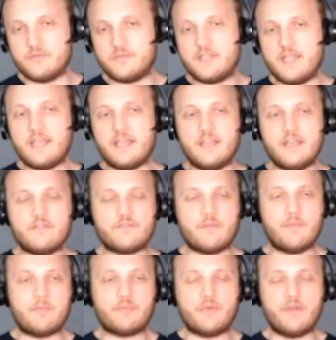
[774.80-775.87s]
taking it
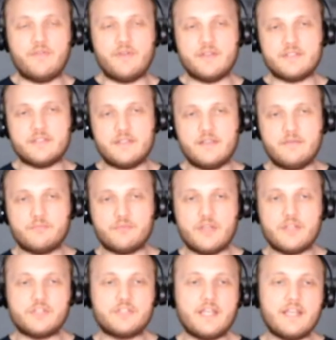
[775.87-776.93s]
from a previously
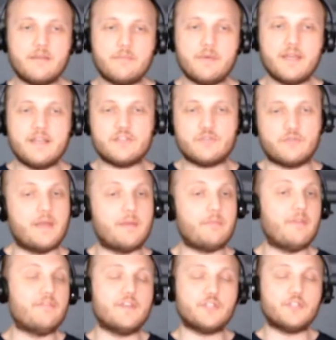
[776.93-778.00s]
breached database, or
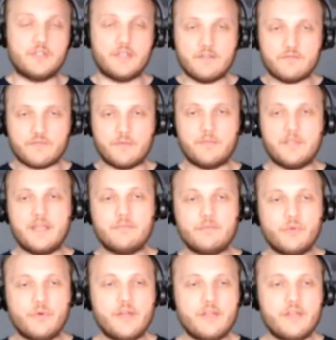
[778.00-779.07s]
maybe phishing it from the
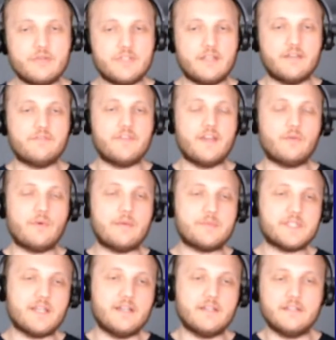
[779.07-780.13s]
employee using a fake
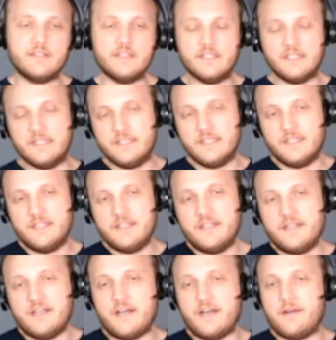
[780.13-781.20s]
website.
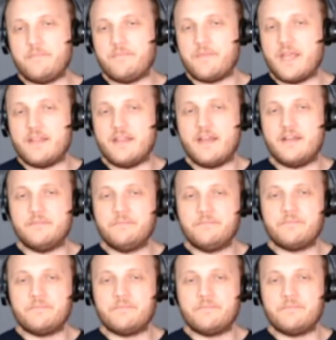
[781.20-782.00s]
And then